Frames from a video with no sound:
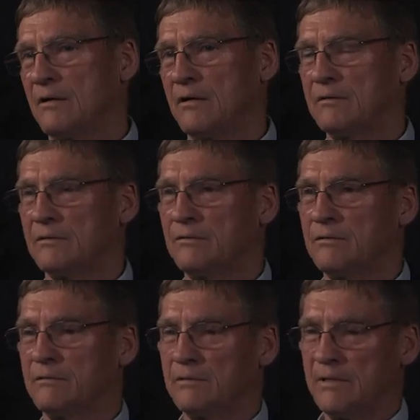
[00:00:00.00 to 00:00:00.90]
you know,
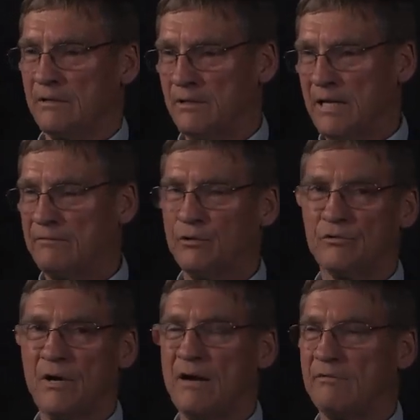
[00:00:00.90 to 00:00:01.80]
you have your
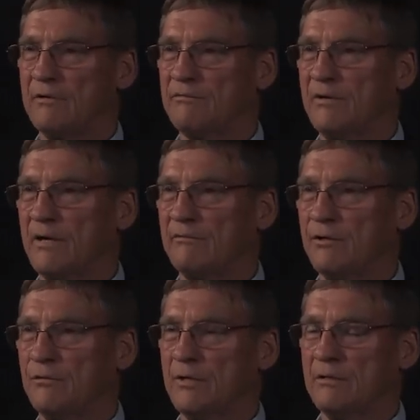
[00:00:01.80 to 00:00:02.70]
driver in front of
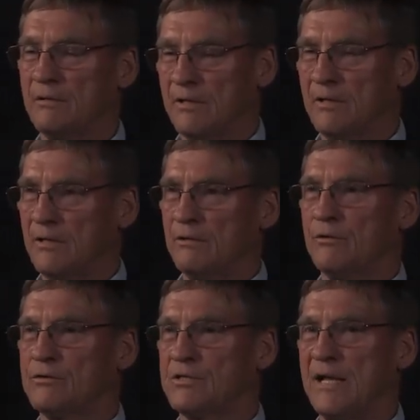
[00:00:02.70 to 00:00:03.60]
you and
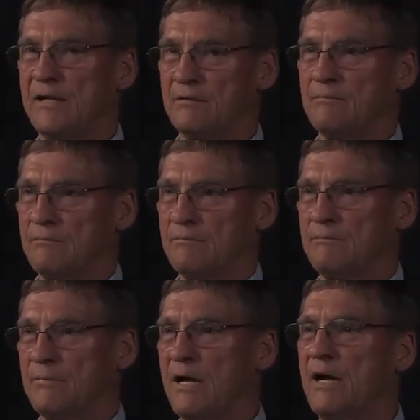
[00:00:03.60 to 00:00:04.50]
you stand
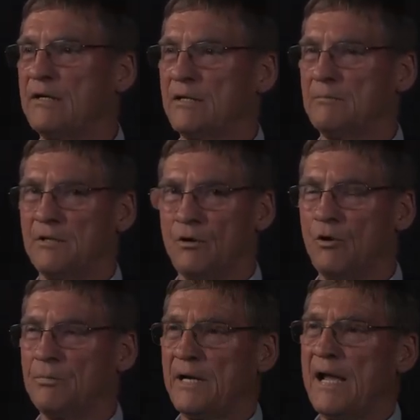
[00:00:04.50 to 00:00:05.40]
behind him in an
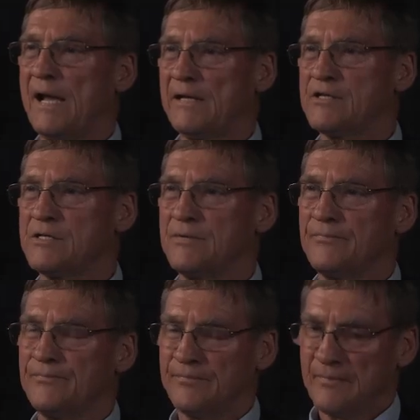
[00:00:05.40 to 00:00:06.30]
open hatch.
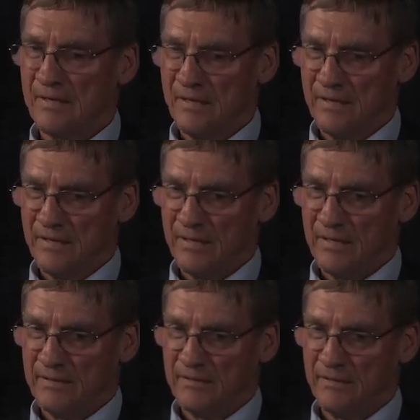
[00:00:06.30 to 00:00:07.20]

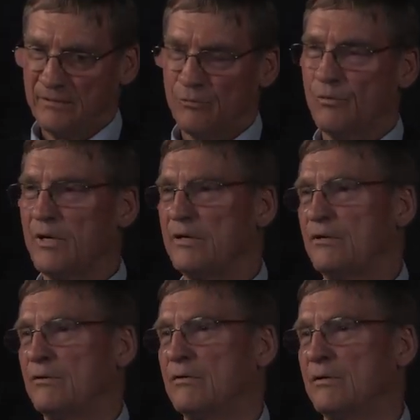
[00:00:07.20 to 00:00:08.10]
And the way
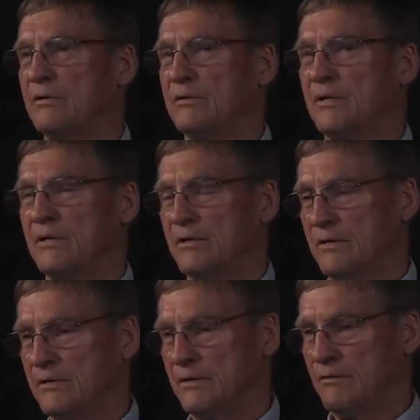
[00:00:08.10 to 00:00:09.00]
you,
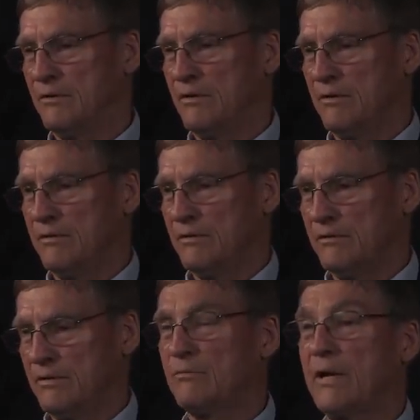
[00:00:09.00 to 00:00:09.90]
the, uh, uh,
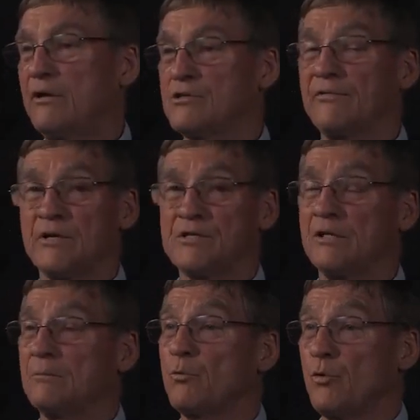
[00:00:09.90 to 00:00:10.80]
the radios very
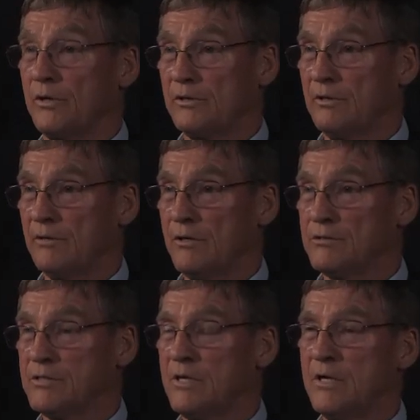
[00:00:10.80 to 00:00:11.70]
seldom worked on
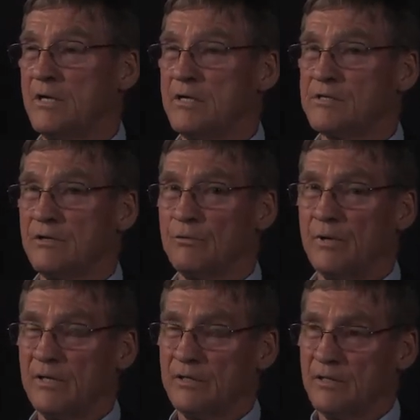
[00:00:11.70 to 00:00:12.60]
those. So the
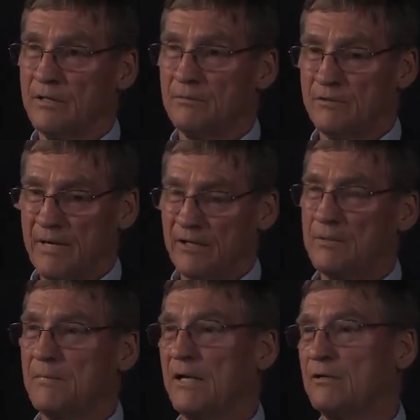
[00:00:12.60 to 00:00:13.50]
way the track
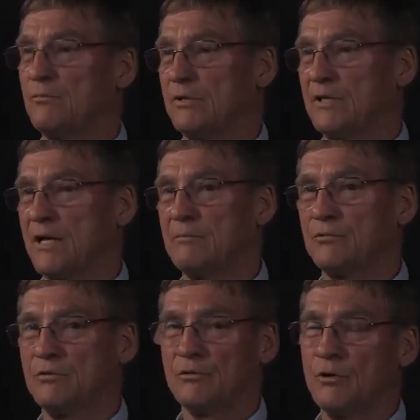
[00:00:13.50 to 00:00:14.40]
commander would get him
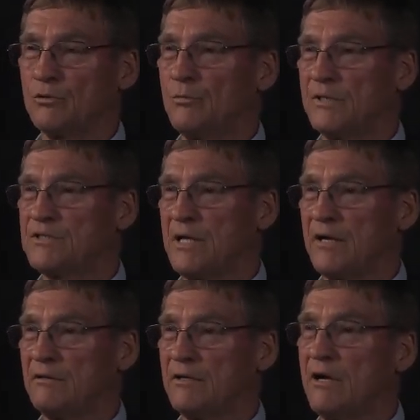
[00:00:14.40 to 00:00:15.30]
to go to one
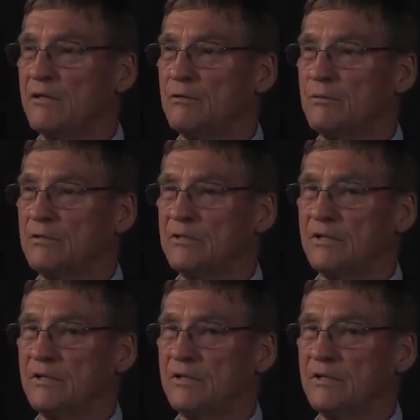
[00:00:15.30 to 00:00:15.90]
side or the other would